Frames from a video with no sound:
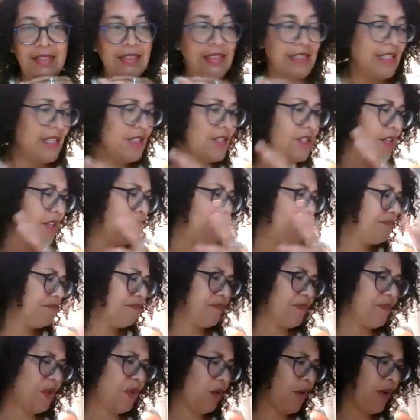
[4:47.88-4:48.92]
Such a
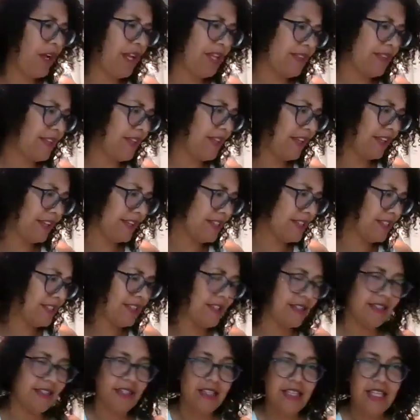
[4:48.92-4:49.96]
great thing
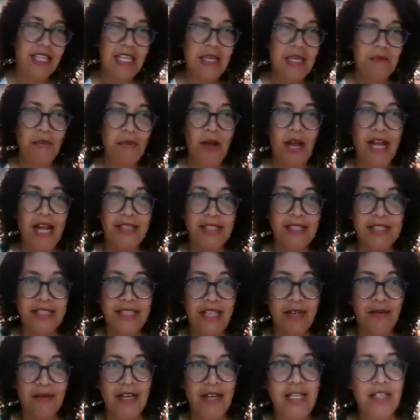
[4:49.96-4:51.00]
to keep
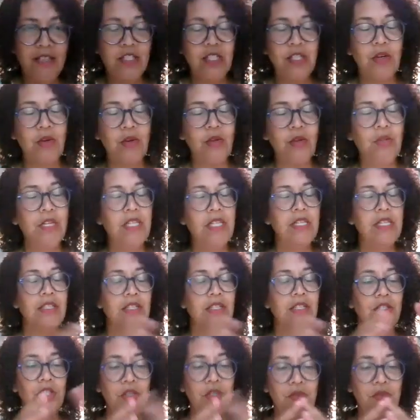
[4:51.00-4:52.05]
practicing, right? So
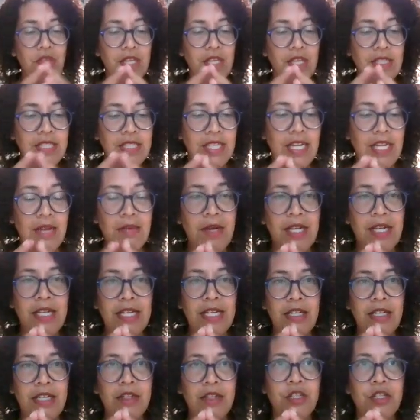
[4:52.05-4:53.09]
the two things that I want
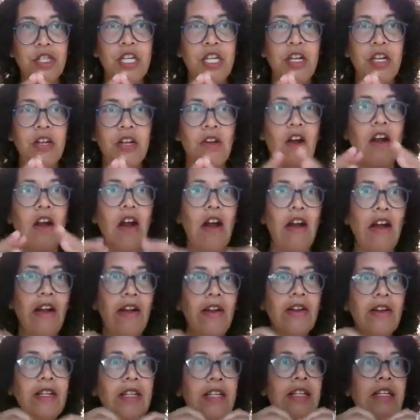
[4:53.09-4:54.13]
to share
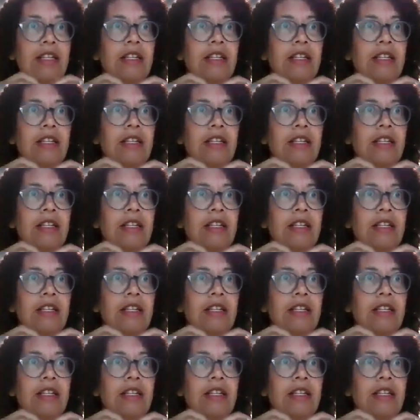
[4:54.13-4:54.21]
are,